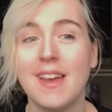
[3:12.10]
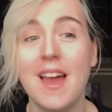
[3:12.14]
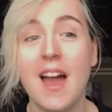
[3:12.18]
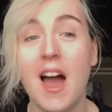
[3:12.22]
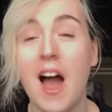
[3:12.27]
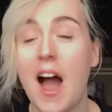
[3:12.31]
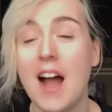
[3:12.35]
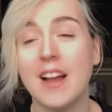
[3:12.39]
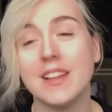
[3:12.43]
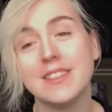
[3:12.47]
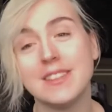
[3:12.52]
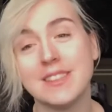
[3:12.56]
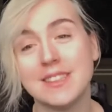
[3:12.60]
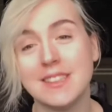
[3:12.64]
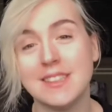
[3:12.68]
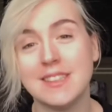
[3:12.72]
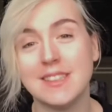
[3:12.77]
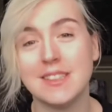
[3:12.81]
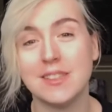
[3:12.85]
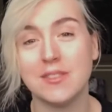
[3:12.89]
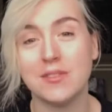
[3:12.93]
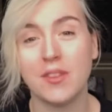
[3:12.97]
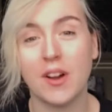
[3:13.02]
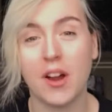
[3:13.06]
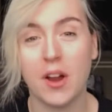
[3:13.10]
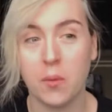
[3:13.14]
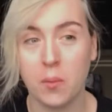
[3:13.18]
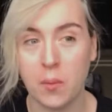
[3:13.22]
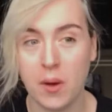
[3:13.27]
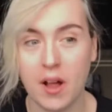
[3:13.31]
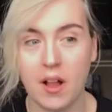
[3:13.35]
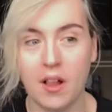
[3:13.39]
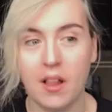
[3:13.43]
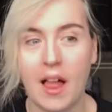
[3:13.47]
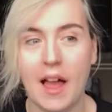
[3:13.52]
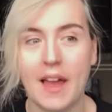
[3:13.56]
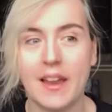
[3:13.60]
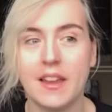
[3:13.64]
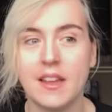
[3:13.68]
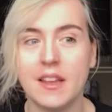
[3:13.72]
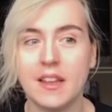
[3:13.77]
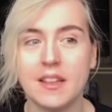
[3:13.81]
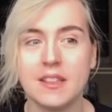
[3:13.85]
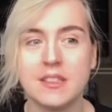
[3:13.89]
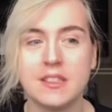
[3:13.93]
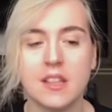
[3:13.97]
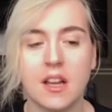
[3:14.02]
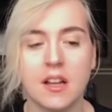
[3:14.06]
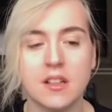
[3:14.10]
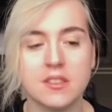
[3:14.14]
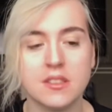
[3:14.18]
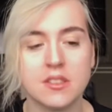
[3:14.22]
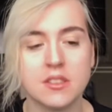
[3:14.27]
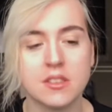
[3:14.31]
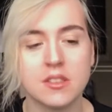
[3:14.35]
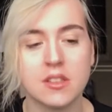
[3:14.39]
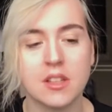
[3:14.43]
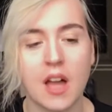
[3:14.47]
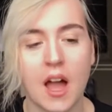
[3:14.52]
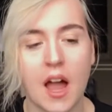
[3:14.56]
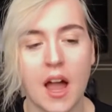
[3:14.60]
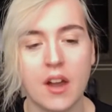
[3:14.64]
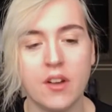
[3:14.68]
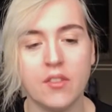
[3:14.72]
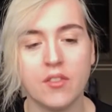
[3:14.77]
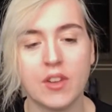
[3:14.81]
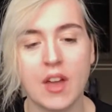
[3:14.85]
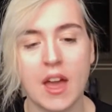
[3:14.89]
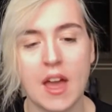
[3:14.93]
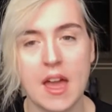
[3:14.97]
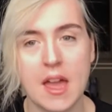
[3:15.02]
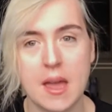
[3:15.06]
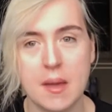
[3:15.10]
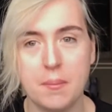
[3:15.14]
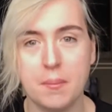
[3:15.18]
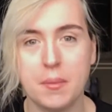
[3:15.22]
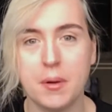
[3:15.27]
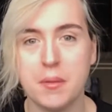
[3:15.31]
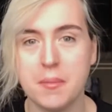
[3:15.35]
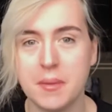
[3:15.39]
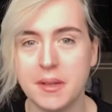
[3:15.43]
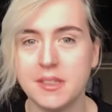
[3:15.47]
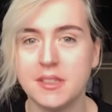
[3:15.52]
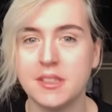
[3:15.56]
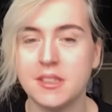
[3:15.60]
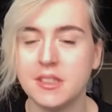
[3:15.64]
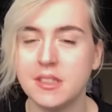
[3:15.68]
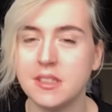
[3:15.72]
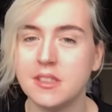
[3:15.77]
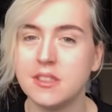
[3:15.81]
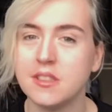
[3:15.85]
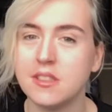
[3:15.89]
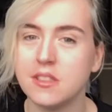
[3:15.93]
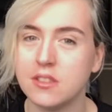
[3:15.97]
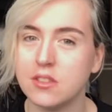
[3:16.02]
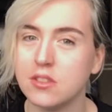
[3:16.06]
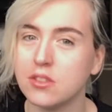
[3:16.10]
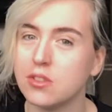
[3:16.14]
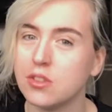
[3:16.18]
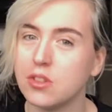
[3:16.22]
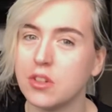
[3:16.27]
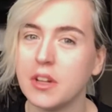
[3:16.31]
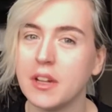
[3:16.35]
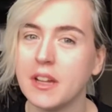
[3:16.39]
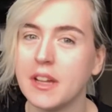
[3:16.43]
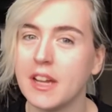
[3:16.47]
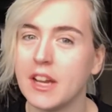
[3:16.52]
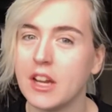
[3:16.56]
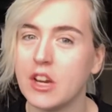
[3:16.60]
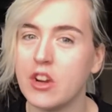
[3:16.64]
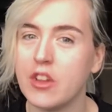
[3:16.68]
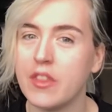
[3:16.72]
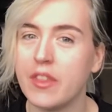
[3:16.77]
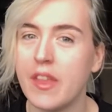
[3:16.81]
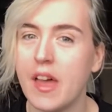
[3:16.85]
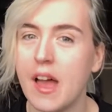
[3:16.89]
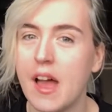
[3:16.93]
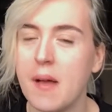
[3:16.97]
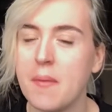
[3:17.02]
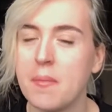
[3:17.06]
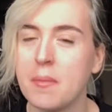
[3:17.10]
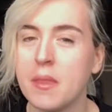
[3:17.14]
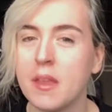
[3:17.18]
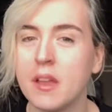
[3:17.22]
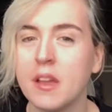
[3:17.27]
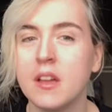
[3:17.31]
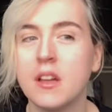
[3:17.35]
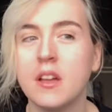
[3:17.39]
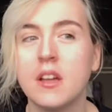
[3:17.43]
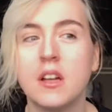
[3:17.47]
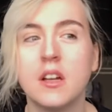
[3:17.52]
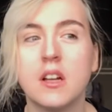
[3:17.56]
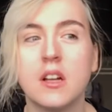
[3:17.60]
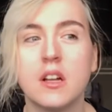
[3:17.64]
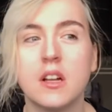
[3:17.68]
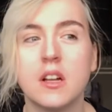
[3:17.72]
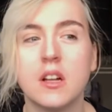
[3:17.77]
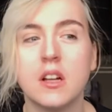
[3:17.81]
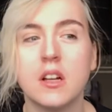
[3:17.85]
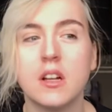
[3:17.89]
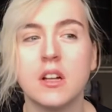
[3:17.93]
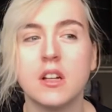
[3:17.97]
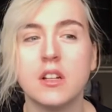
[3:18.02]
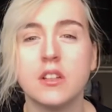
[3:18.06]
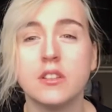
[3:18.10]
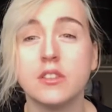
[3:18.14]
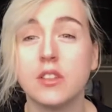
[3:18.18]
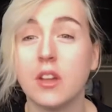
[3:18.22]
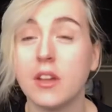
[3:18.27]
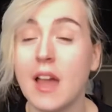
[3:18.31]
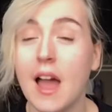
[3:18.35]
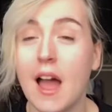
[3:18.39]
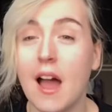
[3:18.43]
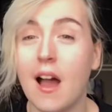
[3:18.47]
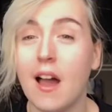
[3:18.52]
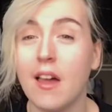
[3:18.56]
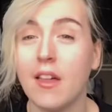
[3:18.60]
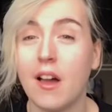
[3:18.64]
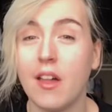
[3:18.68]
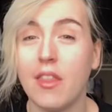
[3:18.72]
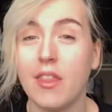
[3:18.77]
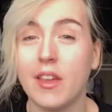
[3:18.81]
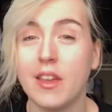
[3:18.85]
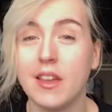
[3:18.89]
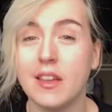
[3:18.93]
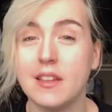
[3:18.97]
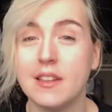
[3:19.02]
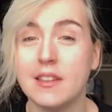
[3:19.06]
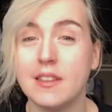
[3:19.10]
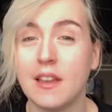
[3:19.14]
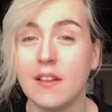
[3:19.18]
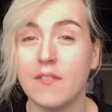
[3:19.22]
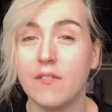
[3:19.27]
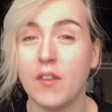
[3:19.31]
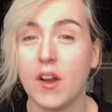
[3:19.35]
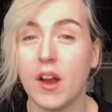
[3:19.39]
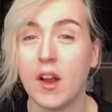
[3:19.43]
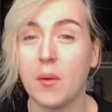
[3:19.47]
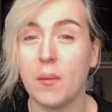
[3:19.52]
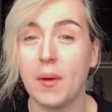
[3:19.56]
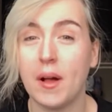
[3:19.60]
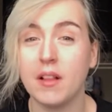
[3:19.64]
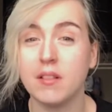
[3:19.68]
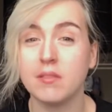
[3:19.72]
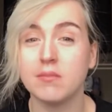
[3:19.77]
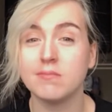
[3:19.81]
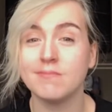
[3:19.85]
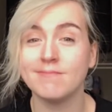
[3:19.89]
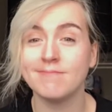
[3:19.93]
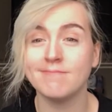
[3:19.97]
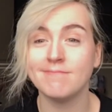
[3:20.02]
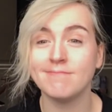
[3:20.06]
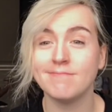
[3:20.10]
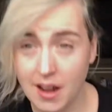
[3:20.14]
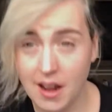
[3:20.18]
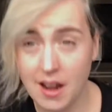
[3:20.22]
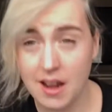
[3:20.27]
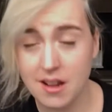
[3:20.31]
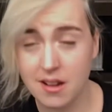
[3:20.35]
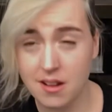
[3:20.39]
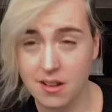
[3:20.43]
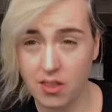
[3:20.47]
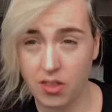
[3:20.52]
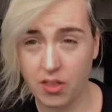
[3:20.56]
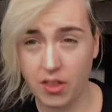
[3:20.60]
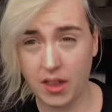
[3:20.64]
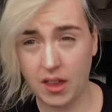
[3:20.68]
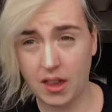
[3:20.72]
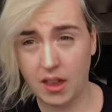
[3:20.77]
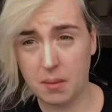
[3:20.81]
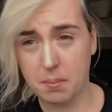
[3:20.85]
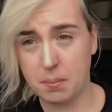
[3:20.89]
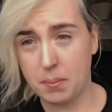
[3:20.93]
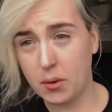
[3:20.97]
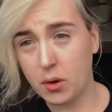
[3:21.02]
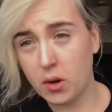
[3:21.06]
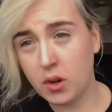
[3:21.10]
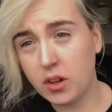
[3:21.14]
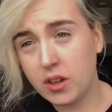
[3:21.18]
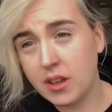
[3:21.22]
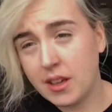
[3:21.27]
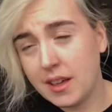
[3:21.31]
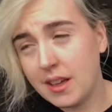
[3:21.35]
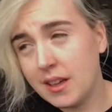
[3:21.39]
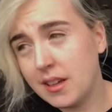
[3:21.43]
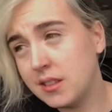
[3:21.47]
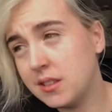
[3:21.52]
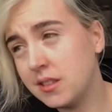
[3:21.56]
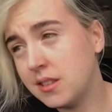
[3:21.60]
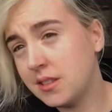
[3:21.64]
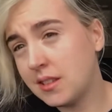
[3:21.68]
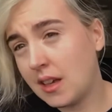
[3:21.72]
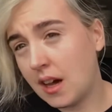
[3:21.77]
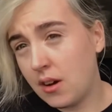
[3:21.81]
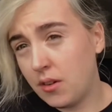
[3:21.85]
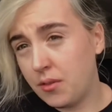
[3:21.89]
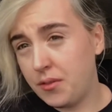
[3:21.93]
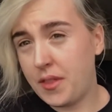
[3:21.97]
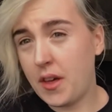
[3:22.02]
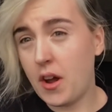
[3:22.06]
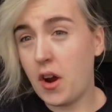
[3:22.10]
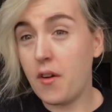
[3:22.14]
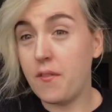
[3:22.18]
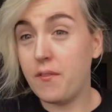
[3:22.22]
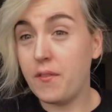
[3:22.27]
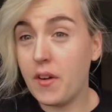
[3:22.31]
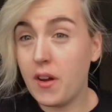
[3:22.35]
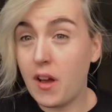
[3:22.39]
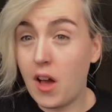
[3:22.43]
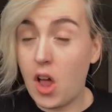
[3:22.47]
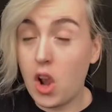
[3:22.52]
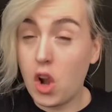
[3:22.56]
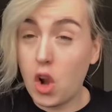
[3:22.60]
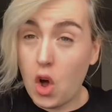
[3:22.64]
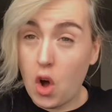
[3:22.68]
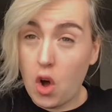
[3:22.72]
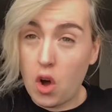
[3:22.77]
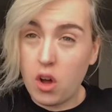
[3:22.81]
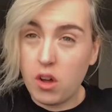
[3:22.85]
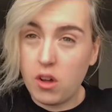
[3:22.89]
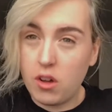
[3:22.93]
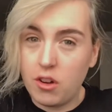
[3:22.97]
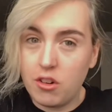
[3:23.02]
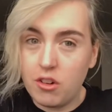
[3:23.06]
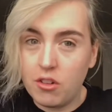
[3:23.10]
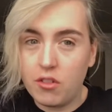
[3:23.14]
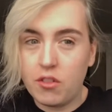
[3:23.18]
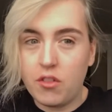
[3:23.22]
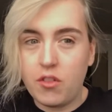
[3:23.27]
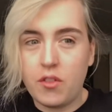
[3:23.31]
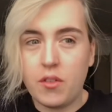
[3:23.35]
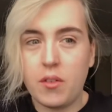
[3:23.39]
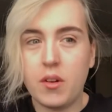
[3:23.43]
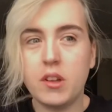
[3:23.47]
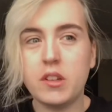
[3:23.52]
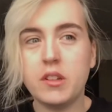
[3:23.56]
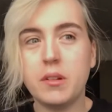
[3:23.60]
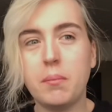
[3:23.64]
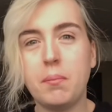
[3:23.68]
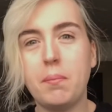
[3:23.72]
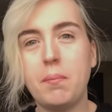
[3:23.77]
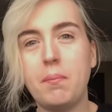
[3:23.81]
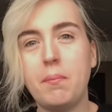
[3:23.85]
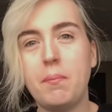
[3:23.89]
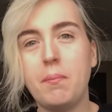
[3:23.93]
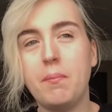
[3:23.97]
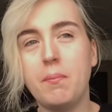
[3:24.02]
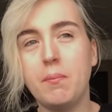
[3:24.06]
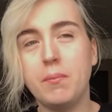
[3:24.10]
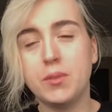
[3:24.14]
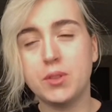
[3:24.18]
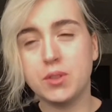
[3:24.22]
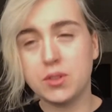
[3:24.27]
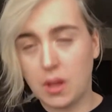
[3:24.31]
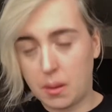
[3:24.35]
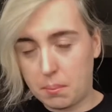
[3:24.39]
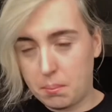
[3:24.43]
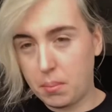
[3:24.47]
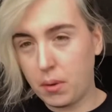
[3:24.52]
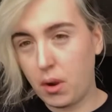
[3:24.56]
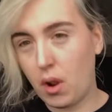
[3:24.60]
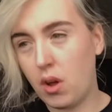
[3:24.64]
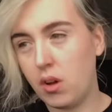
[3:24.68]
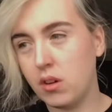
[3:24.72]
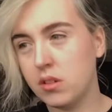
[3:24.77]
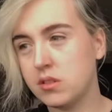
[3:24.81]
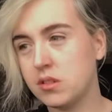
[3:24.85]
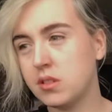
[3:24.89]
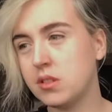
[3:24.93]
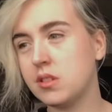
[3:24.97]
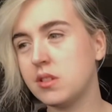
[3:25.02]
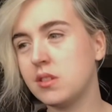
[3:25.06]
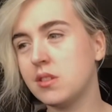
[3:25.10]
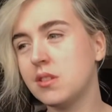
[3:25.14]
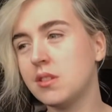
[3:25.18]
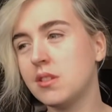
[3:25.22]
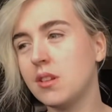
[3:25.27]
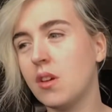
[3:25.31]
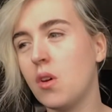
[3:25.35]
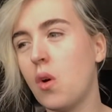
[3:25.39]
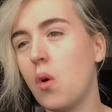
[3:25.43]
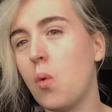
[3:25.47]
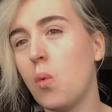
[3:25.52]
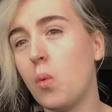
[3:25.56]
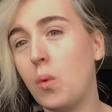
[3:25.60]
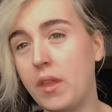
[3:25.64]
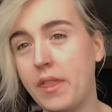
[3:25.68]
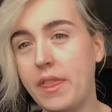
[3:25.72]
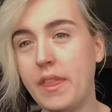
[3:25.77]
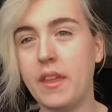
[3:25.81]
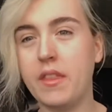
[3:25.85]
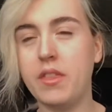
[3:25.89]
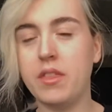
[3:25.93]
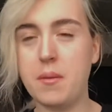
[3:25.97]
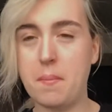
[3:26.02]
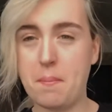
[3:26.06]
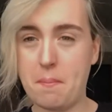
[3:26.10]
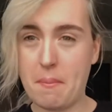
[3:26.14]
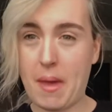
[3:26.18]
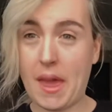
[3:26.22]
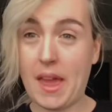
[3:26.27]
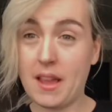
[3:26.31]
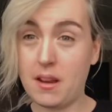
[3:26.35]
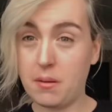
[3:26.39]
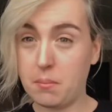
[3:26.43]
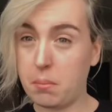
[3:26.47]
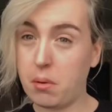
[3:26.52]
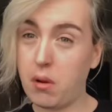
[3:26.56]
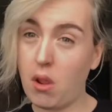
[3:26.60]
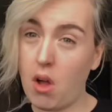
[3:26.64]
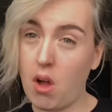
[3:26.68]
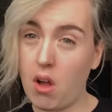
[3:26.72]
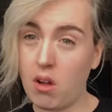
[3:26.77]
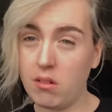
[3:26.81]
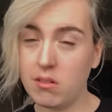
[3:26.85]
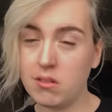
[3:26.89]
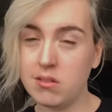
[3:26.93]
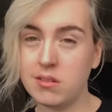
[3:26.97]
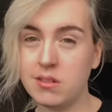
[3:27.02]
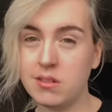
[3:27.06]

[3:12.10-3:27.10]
I just think he did it very well, and it does kind of get implemented into the story here and there. So yeah, I think he did that very well. In the book itself, there are a lot of subplots within the main plot.